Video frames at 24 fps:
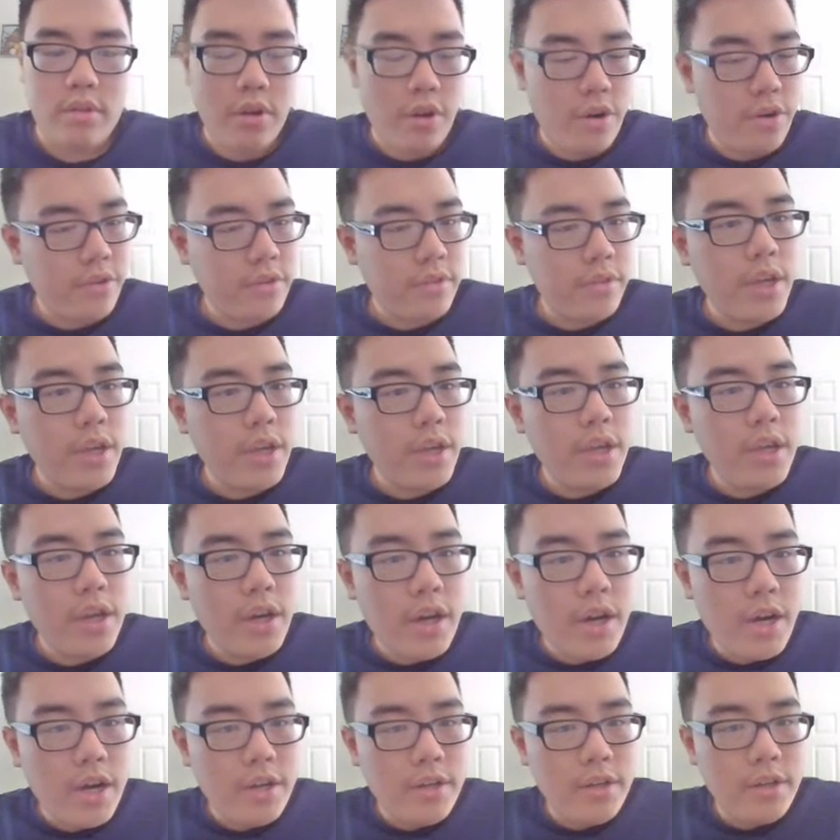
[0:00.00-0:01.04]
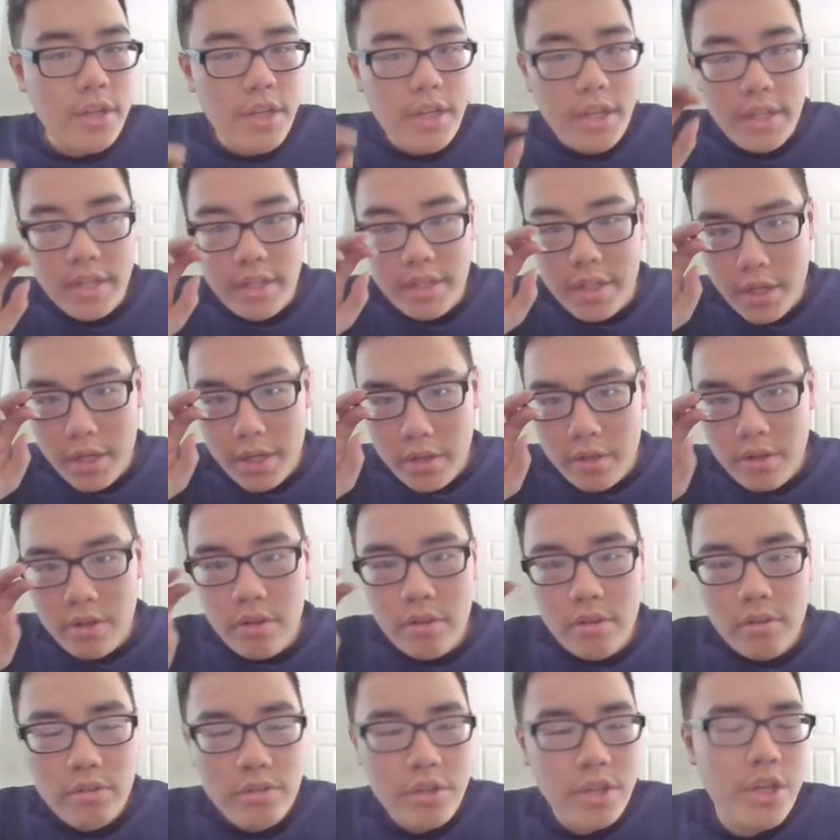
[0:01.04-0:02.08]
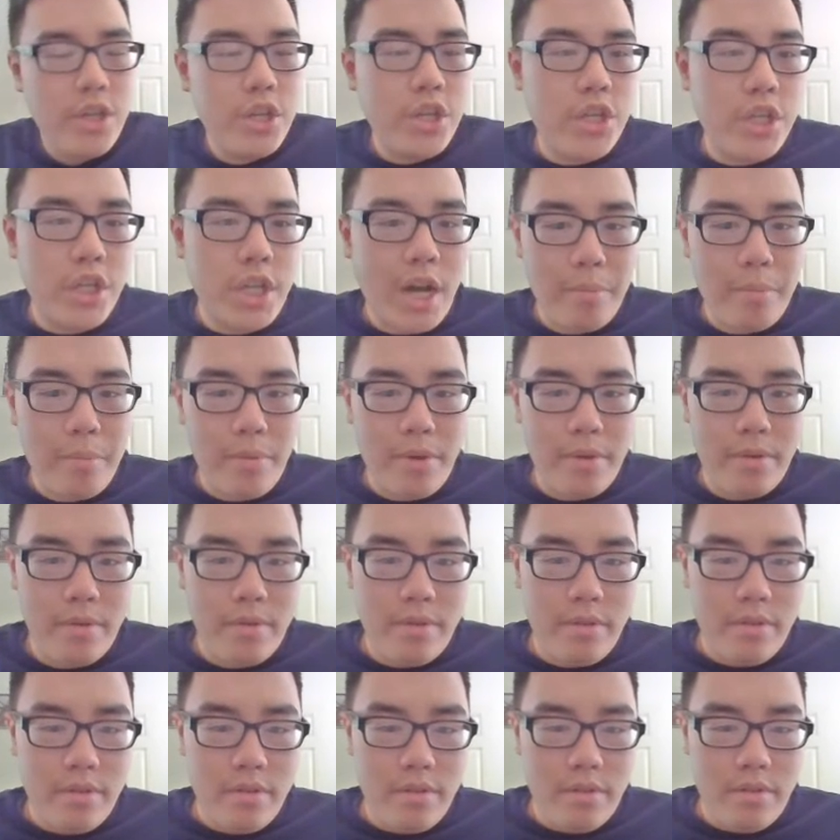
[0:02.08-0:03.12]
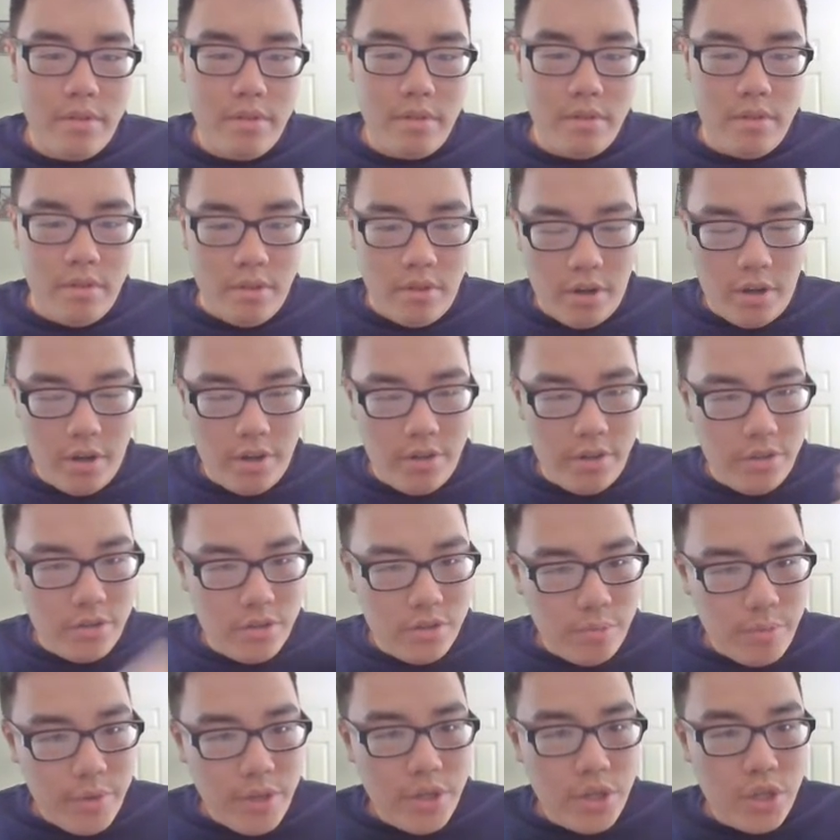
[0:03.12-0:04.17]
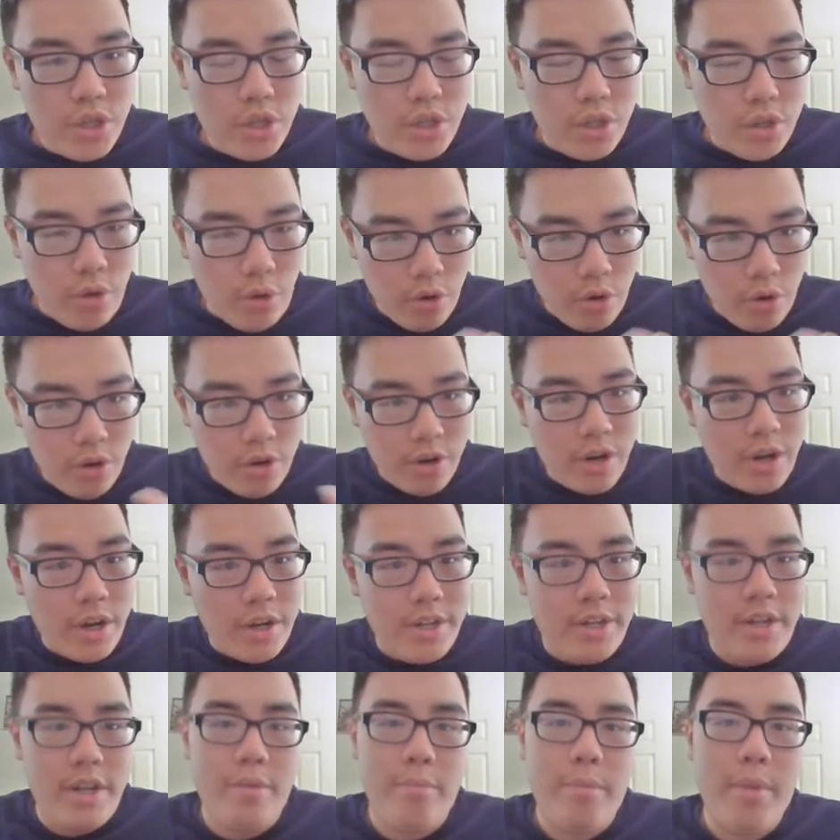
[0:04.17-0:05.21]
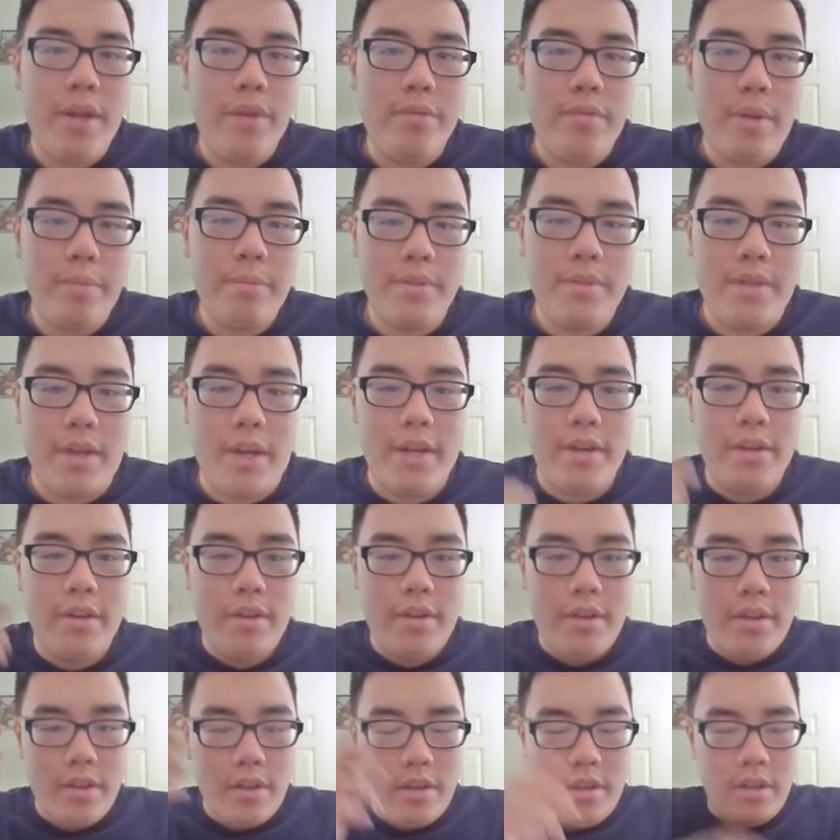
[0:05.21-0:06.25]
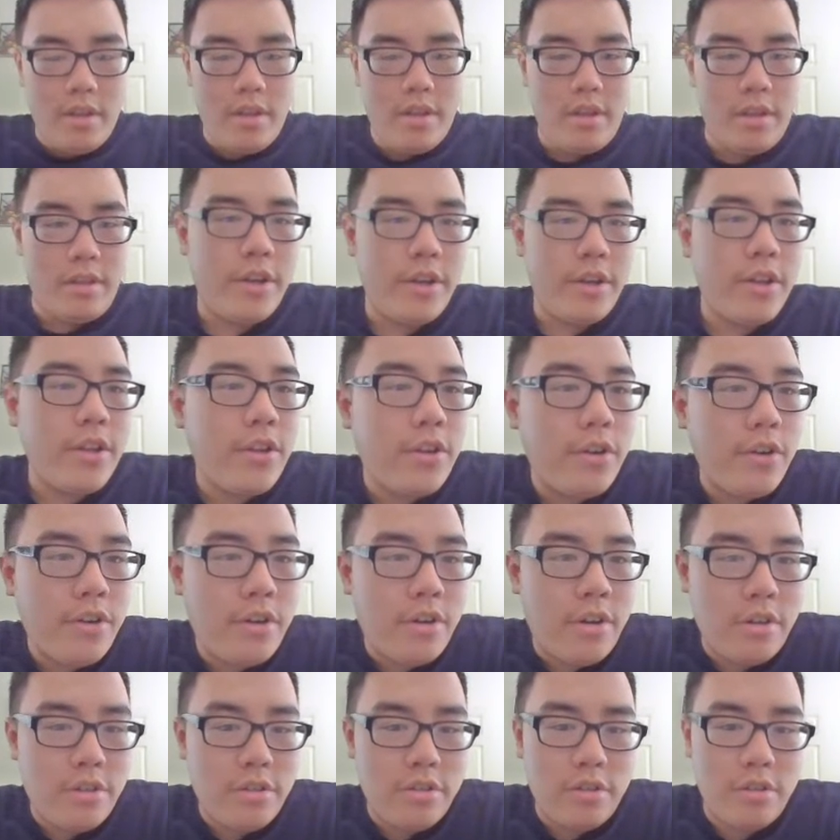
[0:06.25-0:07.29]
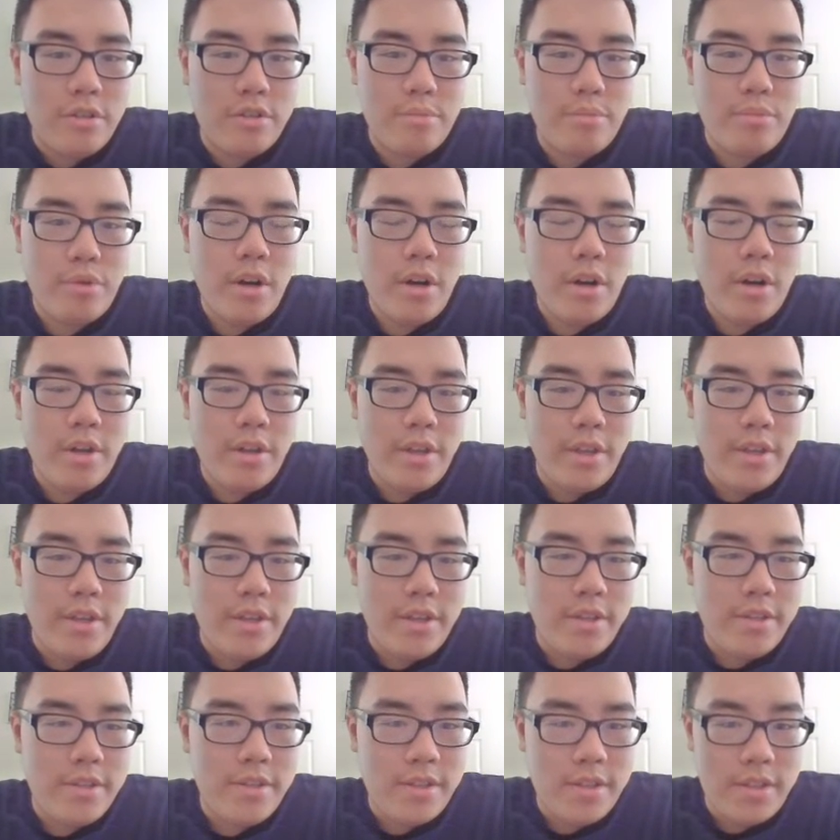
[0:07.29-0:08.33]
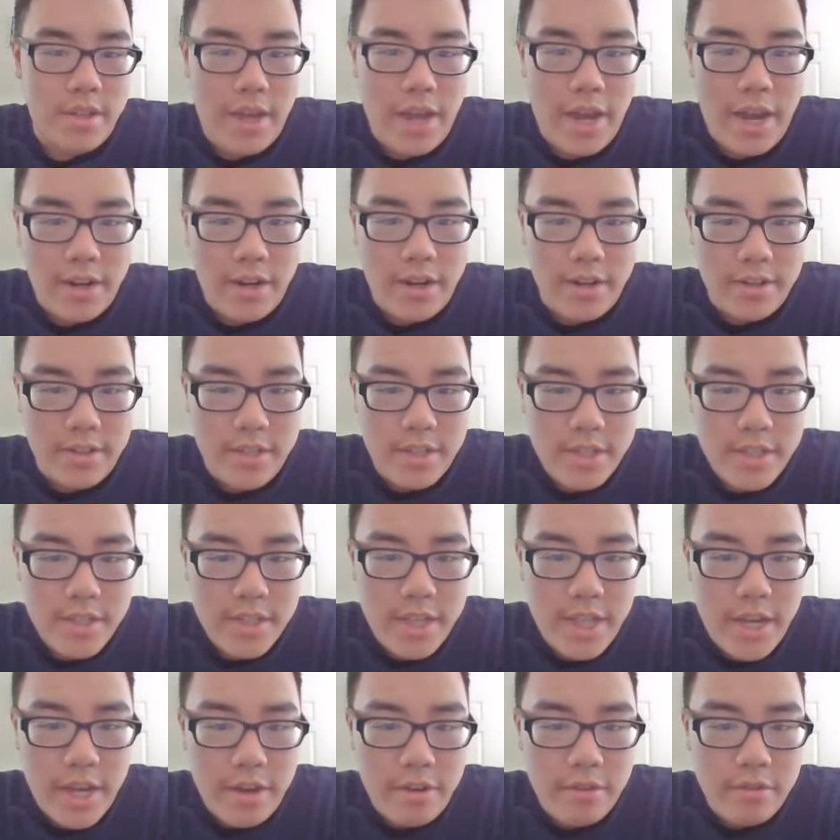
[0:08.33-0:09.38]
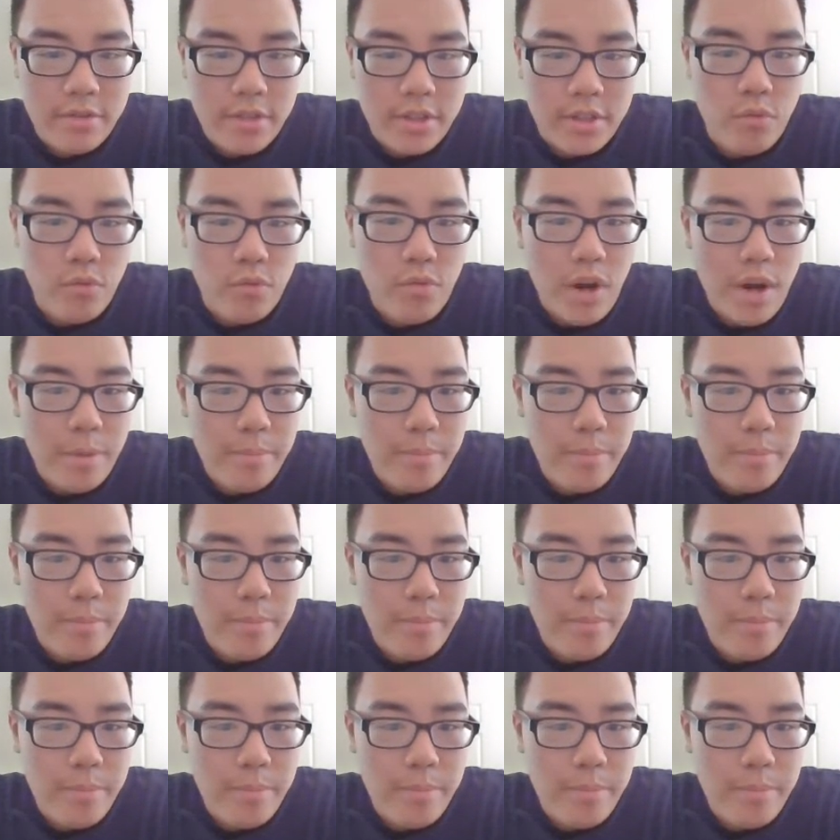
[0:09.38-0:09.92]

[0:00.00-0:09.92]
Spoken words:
Currently on the Nintendo eShop, on the Switch, or on their main website, Nickelodeon All Stars Brawl is at a discount in a